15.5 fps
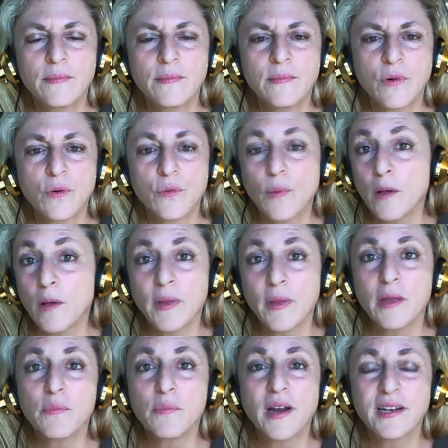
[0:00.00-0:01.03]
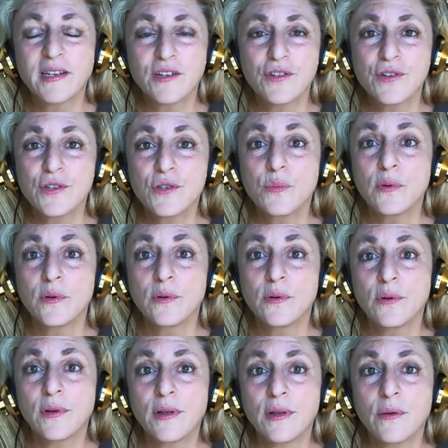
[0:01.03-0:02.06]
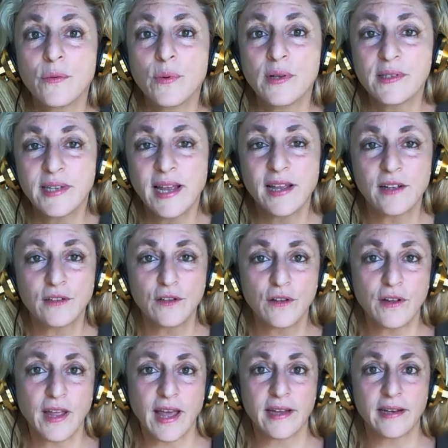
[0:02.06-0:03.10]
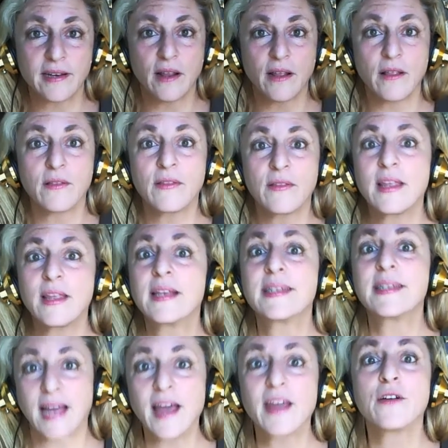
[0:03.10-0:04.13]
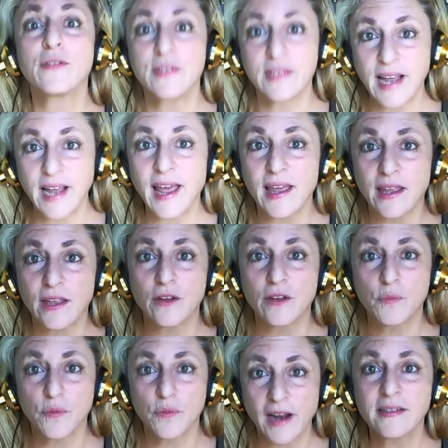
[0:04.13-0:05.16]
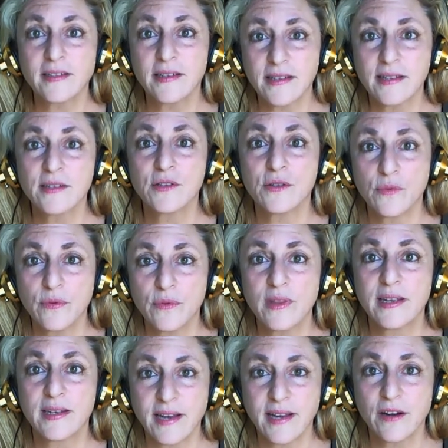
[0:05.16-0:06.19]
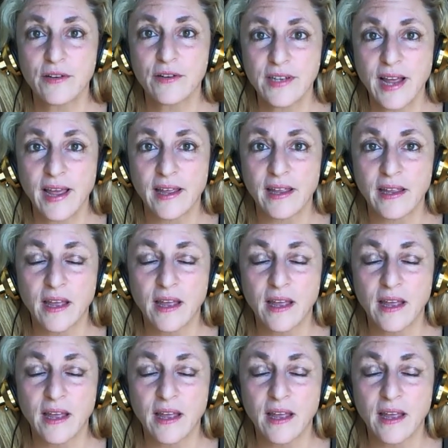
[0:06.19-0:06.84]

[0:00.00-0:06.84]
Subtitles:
or well-being practitioners will take a look at the entire day, your practices through the entire day.